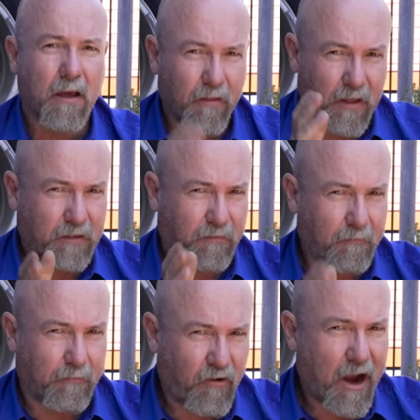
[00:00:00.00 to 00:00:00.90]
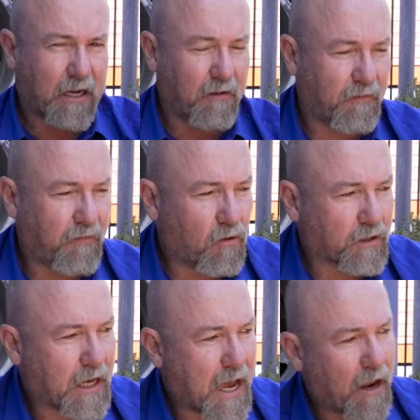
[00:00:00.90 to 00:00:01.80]
this tractive
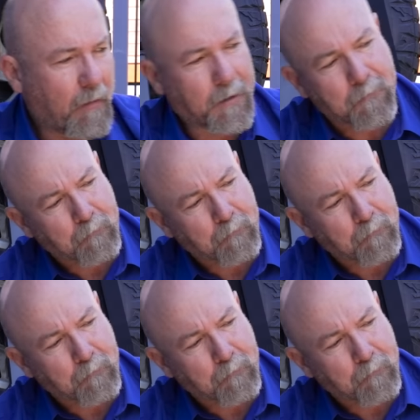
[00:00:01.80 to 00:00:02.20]
force element.